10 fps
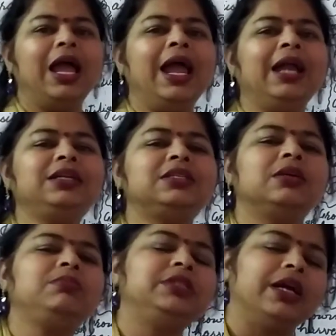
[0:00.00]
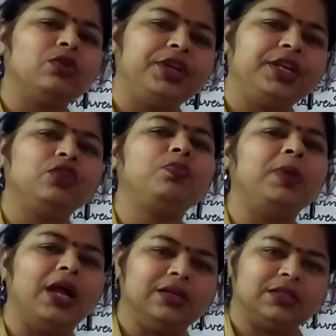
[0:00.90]
and some decorative
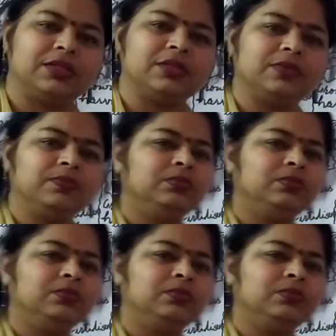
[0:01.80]
plants.